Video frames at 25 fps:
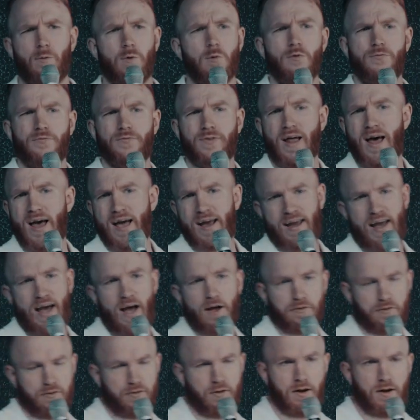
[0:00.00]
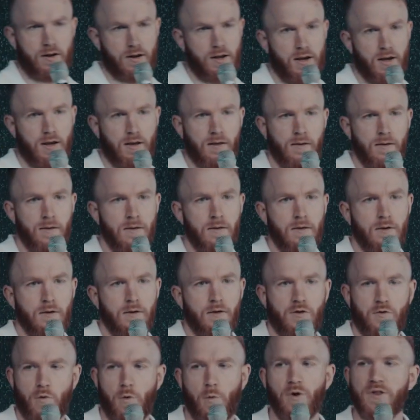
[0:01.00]
We were flying out Sunday,
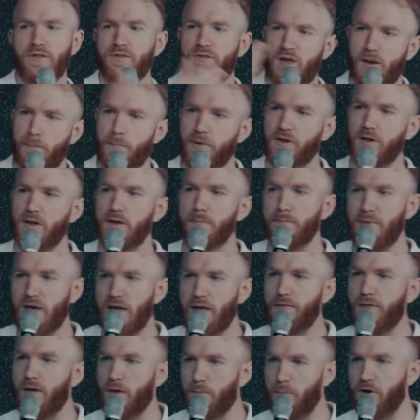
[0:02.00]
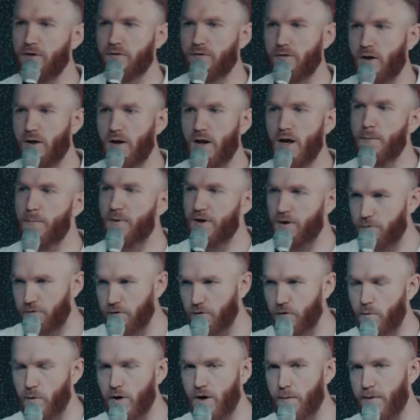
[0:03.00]
so we wouldn't typically meet them on Sunday, but it was
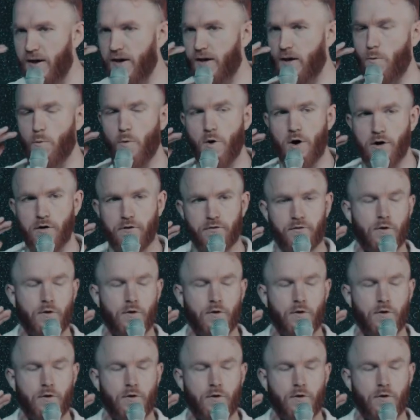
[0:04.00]
the only way to make it work.